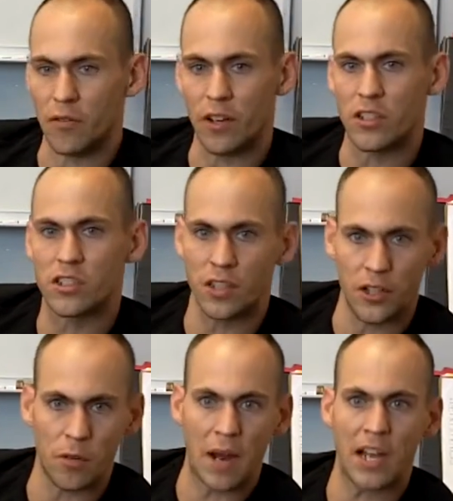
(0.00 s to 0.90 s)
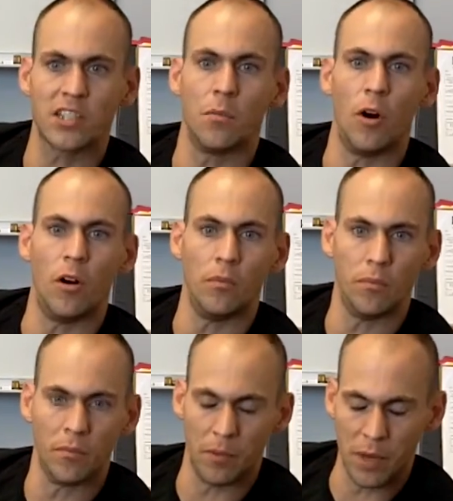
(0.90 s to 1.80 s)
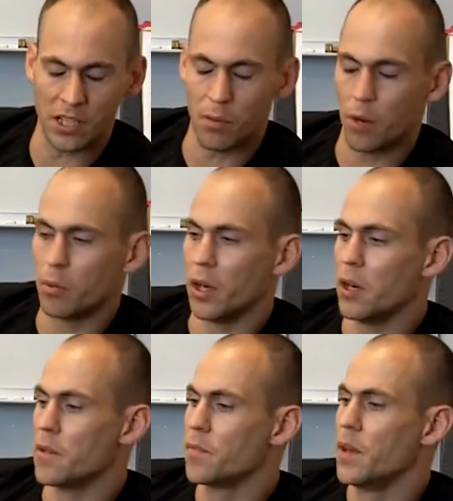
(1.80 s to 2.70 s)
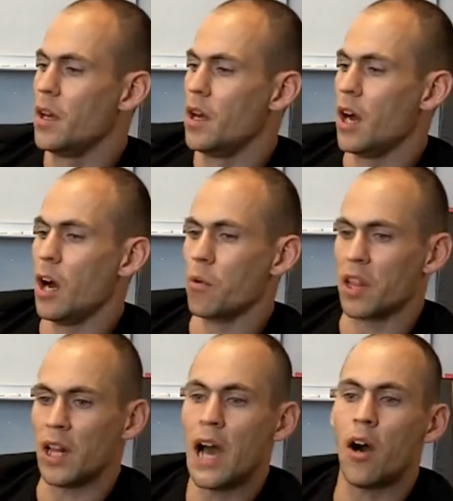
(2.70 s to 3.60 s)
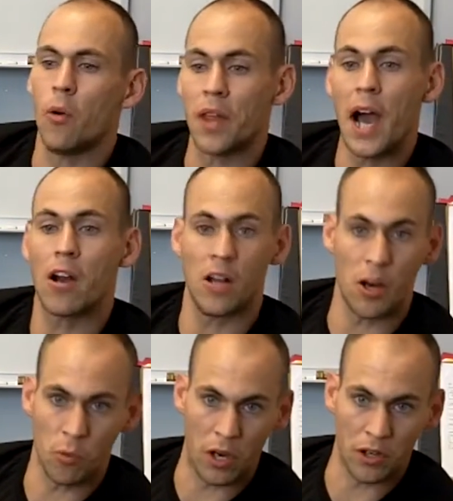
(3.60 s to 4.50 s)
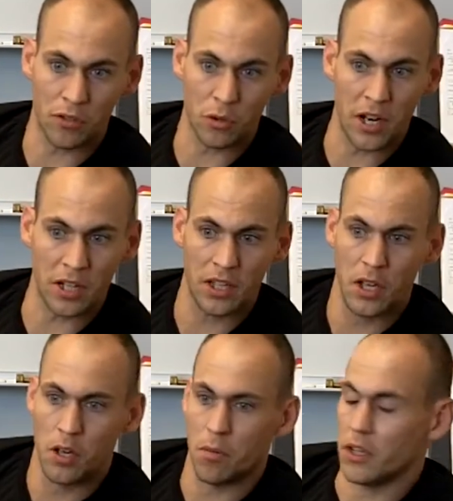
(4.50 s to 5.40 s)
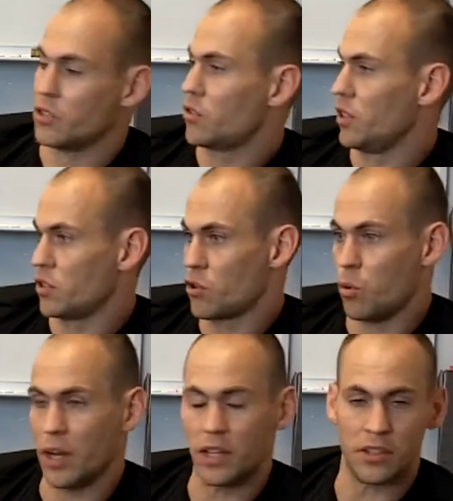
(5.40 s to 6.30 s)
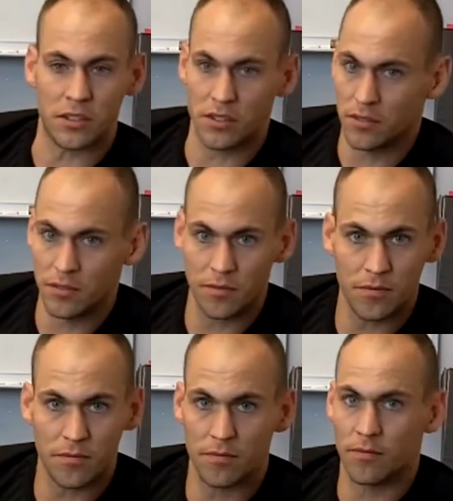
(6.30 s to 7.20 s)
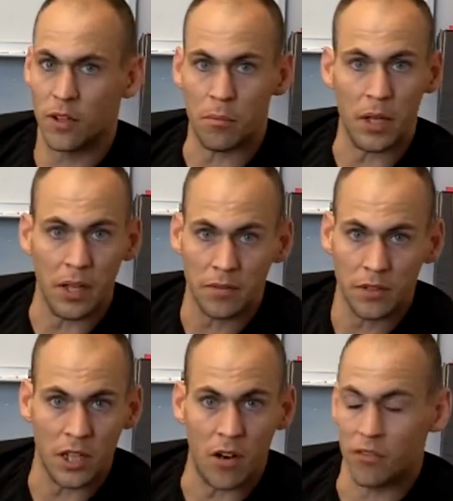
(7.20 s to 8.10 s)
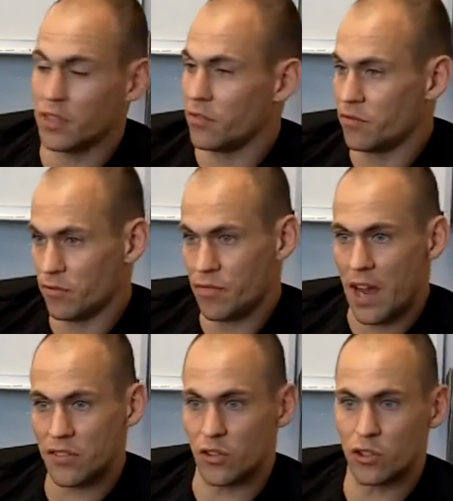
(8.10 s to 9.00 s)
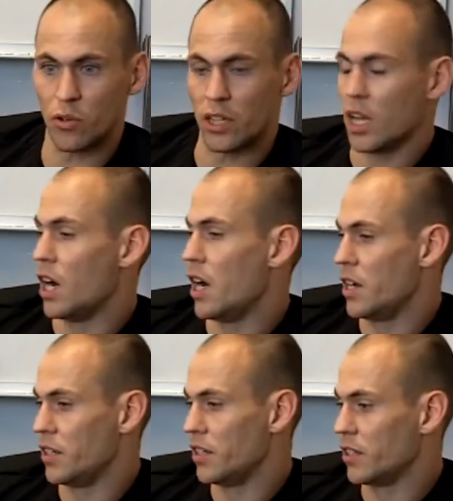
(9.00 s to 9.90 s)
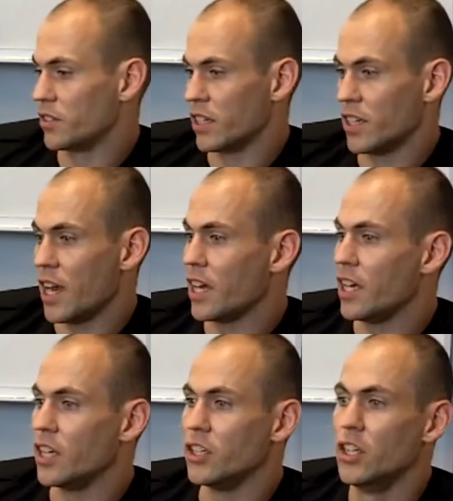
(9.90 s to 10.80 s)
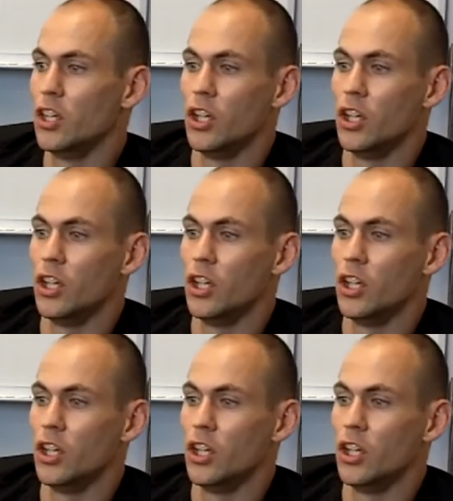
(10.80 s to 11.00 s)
very slender basketball and baseball player without a lot of relative strength, but he's as quick as can be, you know, and fast on a straight line and things like that. And